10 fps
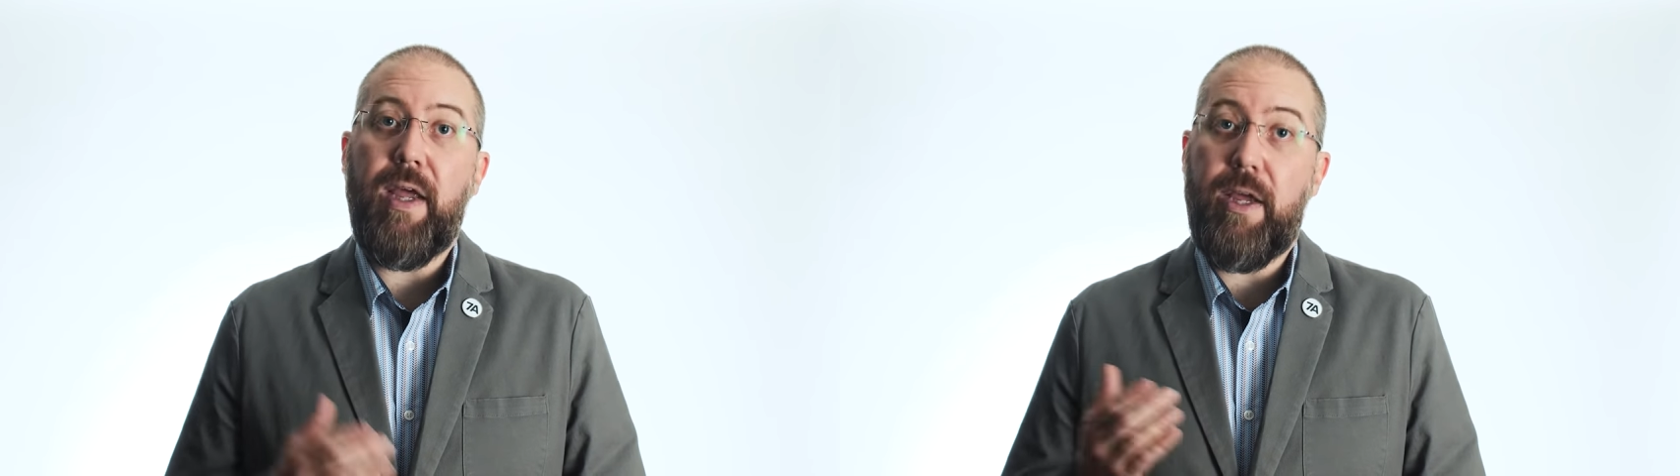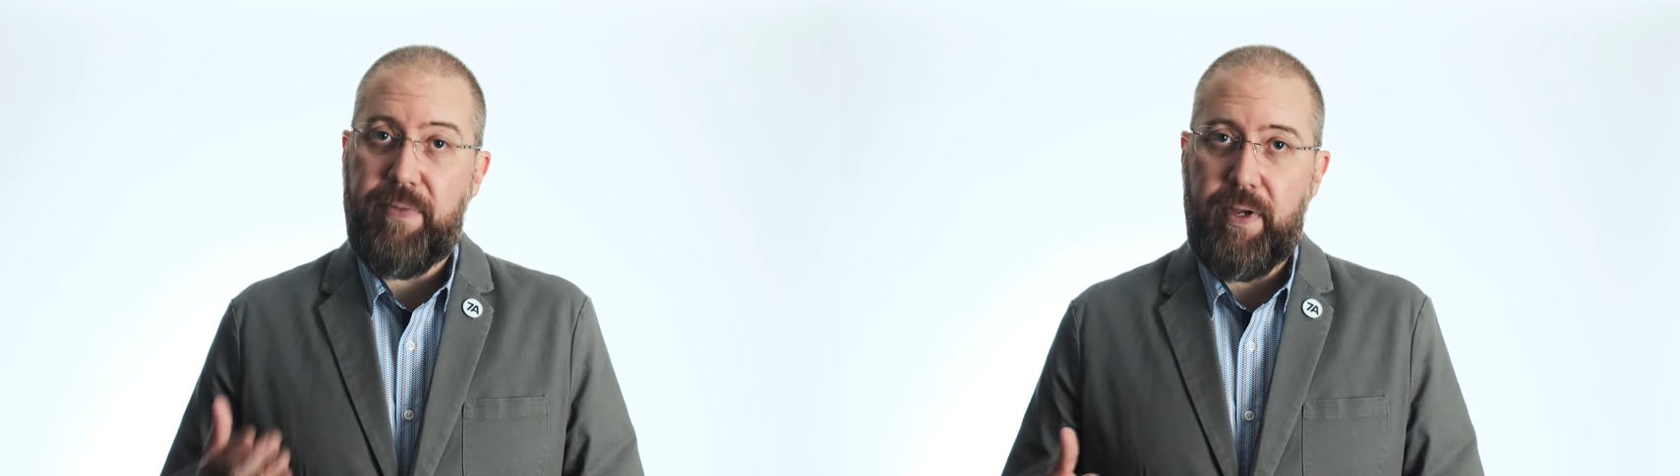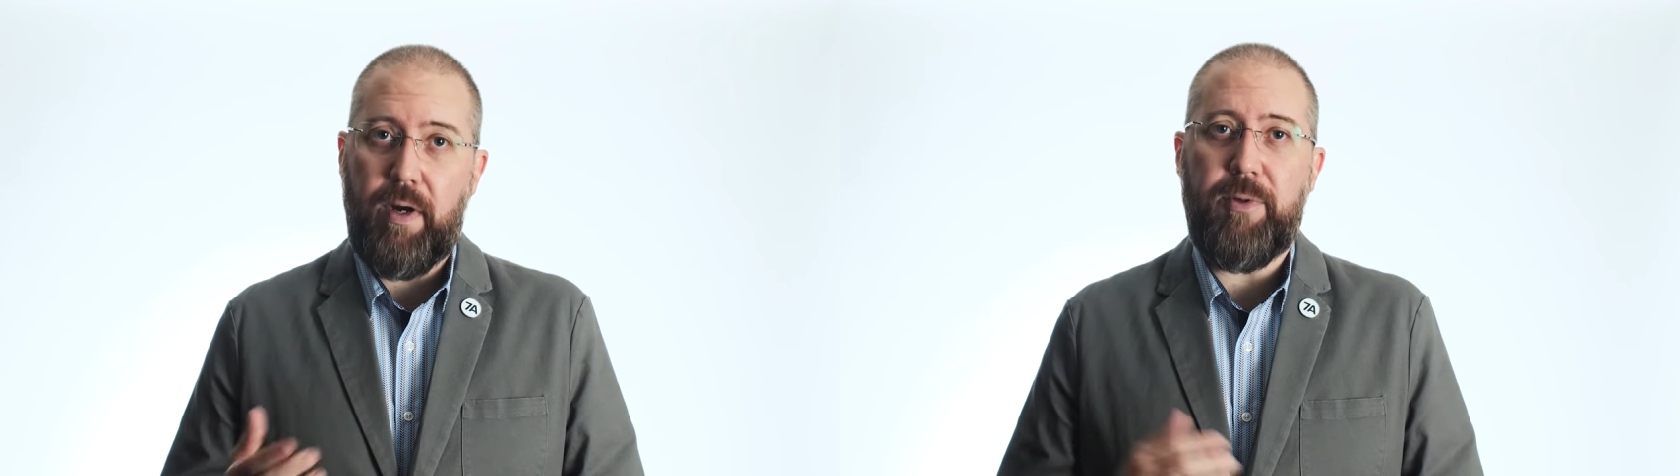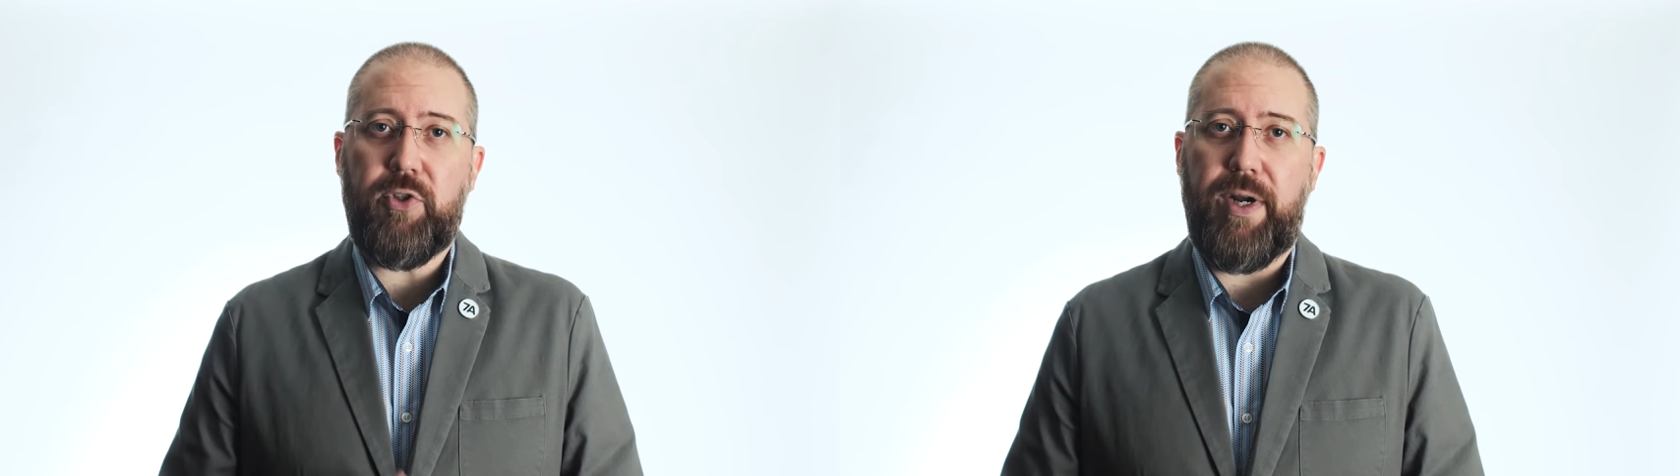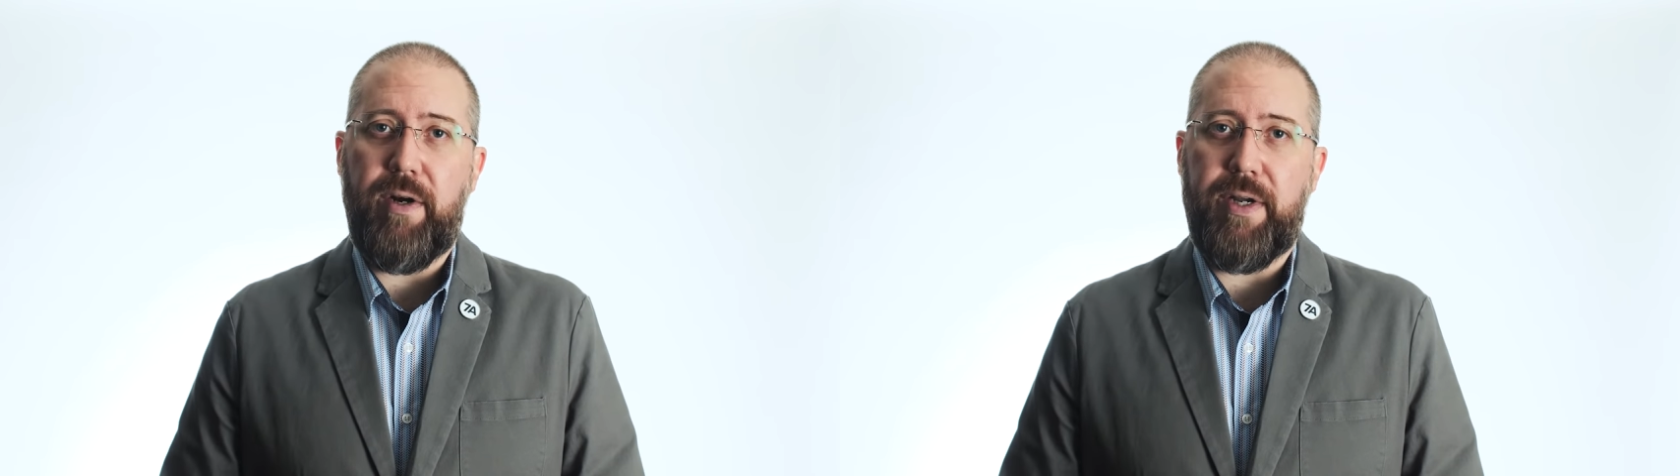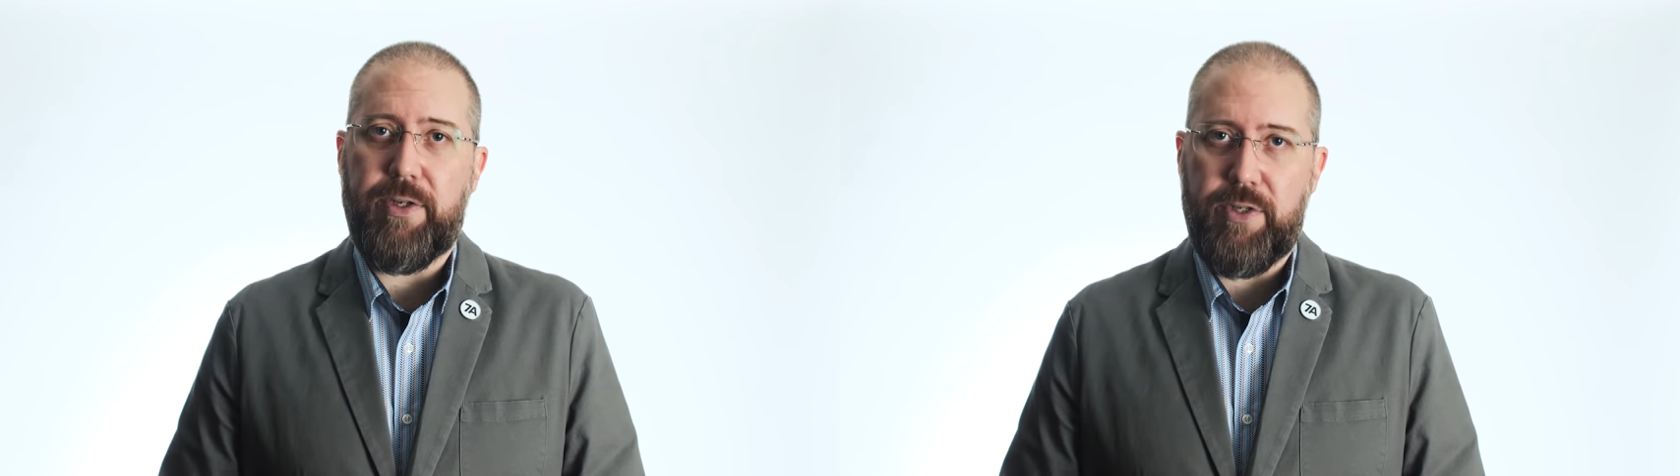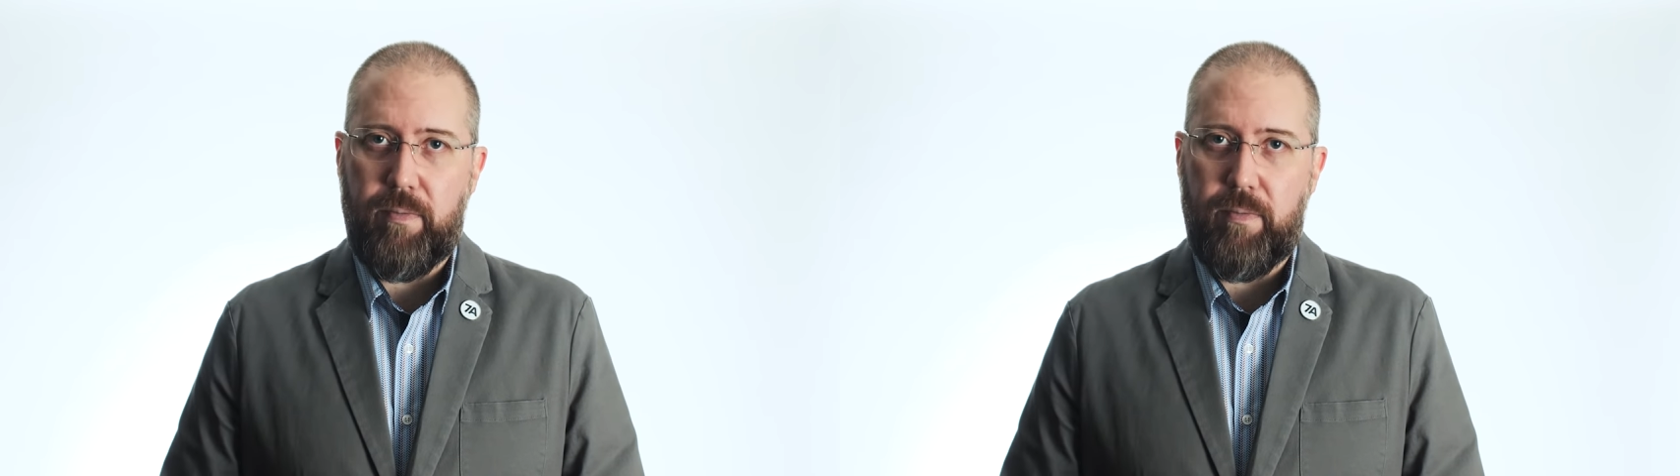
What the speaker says: if the arbitrator gets it